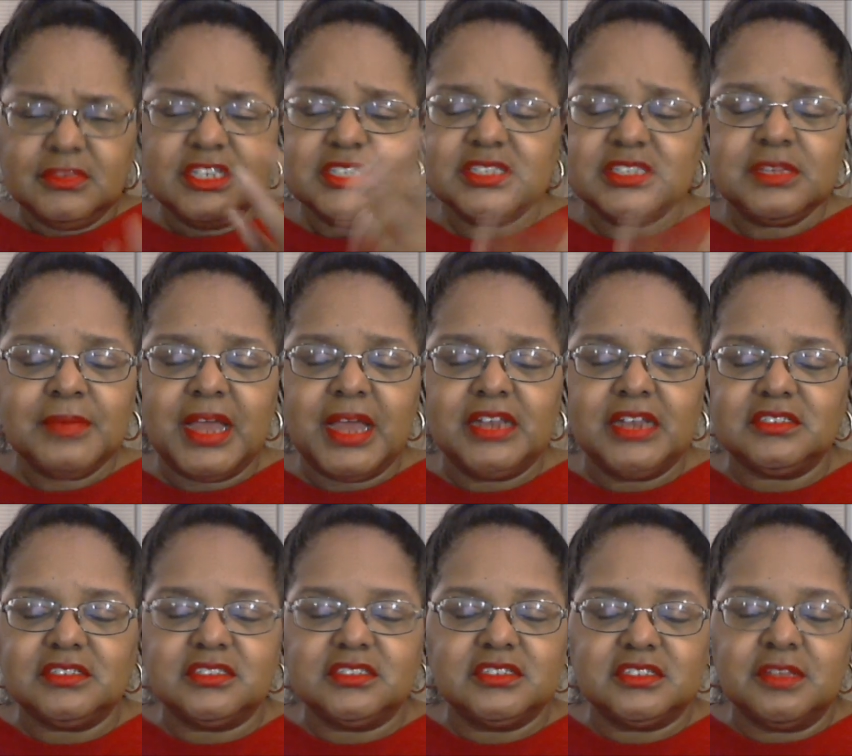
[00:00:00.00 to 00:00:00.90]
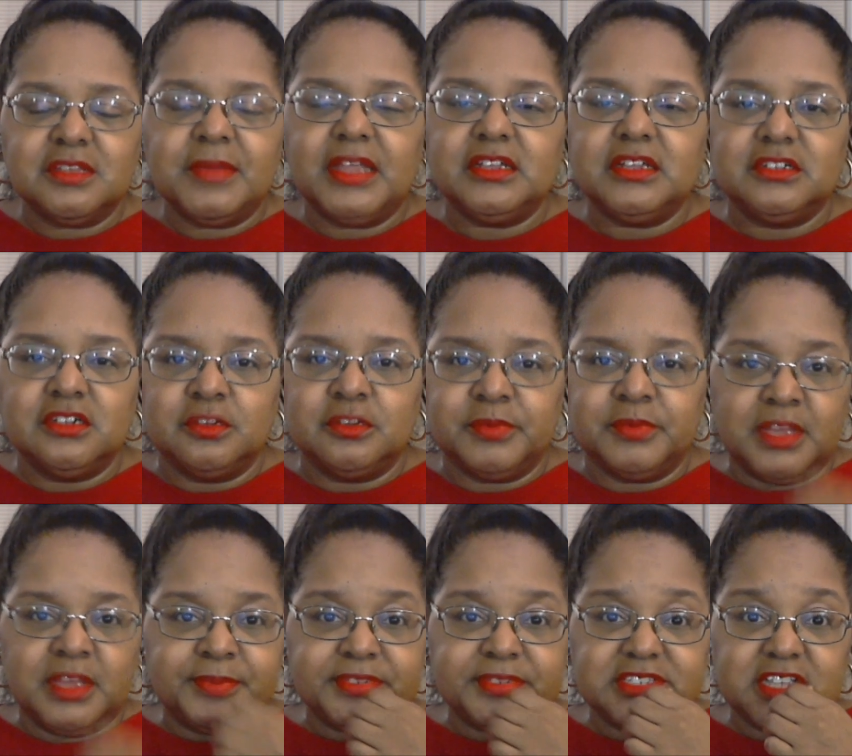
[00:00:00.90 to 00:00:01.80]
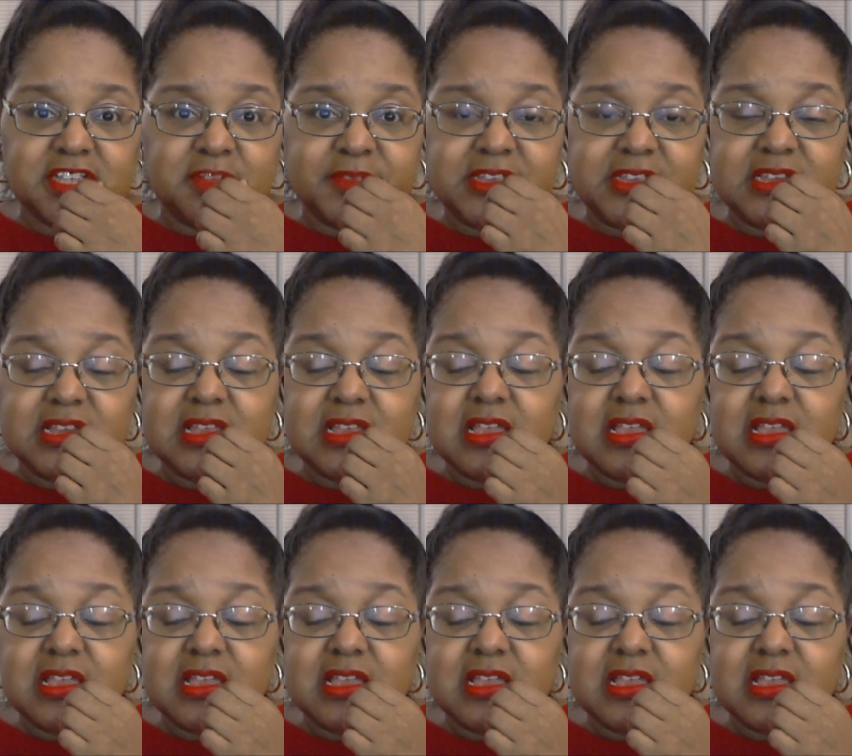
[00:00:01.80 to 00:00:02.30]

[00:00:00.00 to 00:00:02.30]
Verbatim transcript: Somebody, somebody will hook me up and tell me.